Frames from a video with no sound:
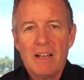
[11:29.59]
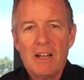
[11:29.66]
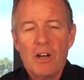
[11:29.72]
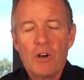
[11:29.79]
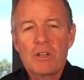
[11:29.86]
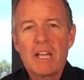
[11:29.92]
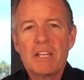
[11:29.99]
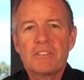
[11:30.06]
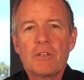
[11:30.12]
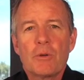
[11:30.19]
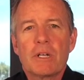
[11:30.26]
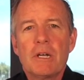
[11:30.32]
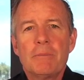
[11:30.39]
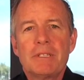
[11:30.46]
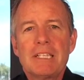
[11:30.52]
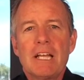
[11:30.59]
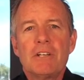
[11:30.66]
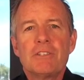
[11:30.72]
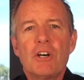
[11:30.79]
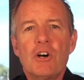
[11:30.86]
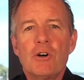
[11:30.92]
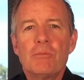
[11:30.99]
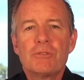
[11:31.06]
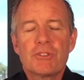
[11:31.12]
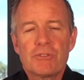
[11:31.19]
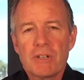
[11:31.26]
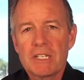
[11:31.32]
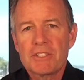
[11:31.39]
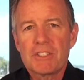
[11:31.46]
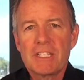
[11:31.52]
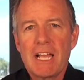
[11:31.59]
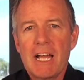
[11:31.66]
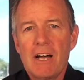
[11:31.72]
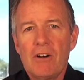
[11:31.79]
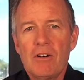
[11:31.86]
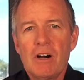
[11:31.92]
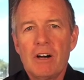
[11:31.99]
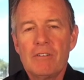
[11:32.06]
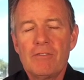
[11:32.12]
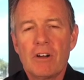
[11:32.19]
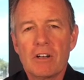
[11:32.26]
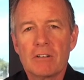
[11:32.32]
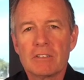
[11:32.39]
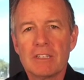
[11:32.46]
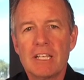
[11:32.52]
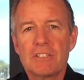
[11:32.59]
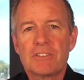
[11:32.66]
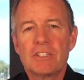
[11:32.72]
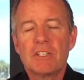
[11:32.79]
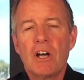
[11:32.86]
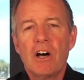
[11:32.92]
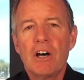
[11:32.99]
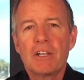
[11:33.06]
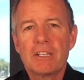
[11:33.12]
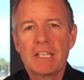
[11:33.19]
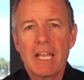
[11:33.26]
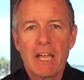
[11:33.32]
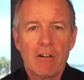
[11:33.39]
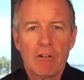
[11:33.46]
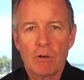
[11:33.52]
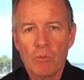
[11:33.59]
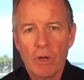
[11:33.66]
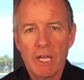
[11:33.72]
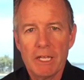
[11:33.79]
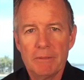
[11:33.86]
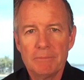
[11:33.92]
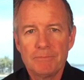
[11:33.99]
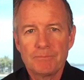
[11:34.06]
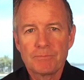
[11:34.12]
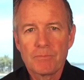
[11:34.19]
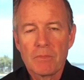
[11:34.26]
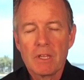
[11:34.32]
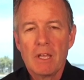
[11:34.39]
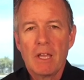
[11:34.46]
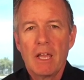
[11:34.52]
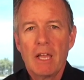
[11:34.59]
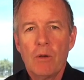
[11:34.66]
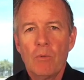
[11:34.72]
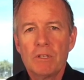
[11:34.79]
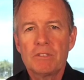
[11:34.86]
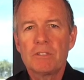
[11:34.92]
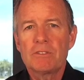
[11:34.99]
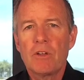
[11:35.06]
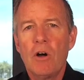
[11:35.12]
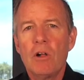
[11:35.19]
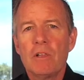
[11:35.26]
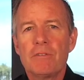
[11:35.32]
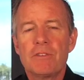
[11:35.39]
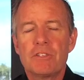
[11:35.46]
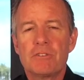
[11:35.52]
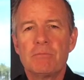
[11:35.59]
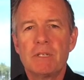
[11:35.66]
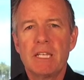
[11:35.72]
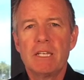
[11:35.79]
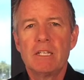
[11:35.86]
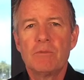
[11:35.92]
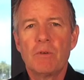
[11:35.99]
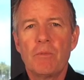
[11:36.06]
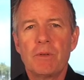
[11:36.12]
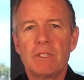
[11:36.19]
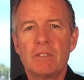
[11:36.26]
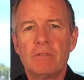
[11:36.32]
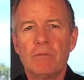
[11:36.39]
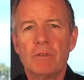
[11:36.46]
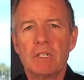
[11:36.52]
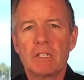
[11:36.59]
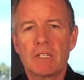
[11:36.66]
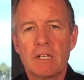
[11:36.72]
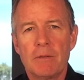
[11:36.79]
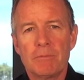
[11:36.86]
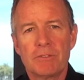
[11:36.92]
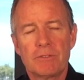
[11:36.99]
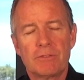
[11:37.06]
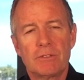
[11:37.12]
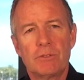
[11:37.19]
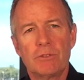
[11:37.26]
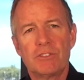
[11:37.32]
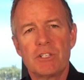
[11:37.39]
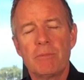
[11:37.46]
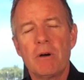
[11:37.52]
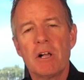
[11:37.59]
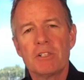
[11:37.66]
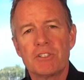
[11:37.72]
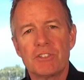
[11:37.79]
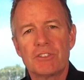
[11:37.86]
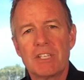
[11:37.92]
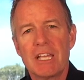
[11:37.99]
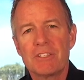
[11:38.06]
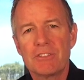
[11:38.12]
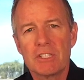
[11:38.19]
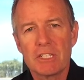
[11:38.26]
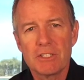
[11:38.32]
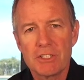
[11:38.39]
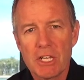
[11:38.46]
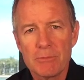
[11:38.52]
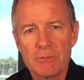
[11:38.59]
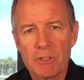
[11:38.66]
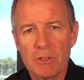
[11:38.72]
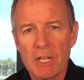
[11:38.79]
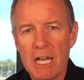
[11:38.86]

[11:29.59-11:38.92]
Okay, so we're coming down the home stretch now of our lesson on carat weight. And what does all of this mean when it comes to a gemologist testing a gemstone?